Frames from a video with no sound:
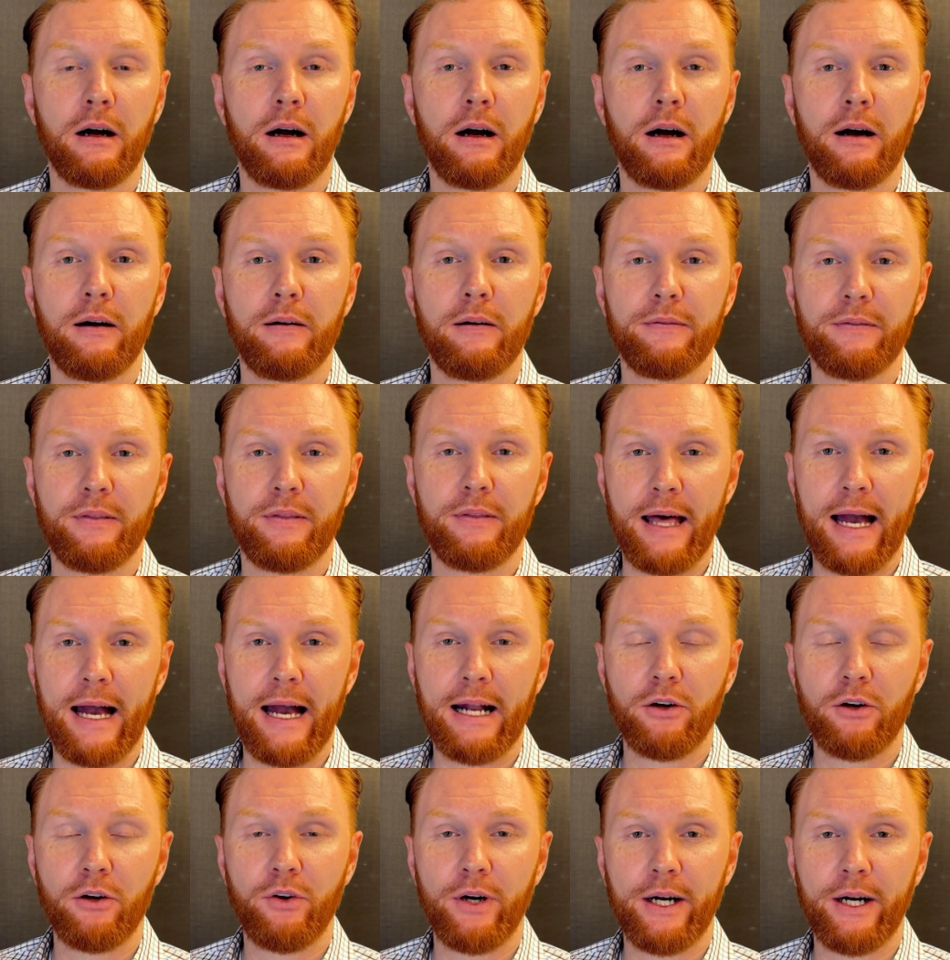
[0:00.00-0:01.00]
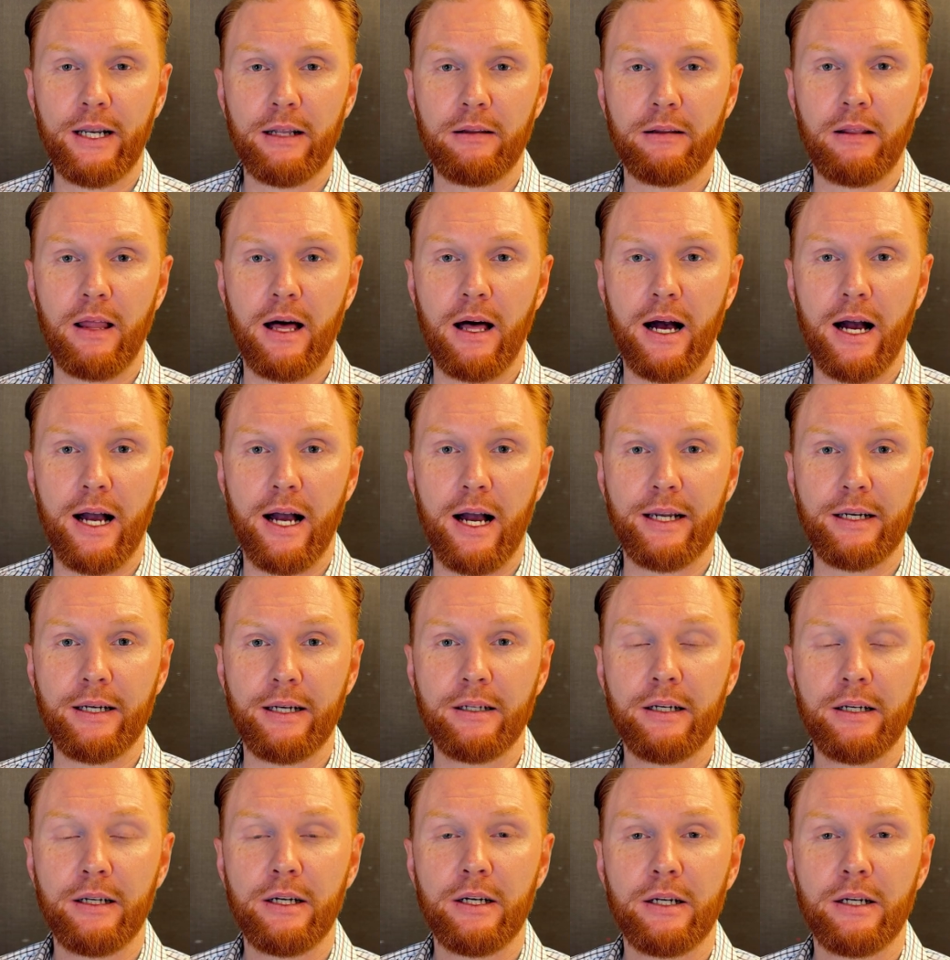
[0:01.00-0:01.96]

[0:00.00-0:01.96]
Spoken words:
of that credit line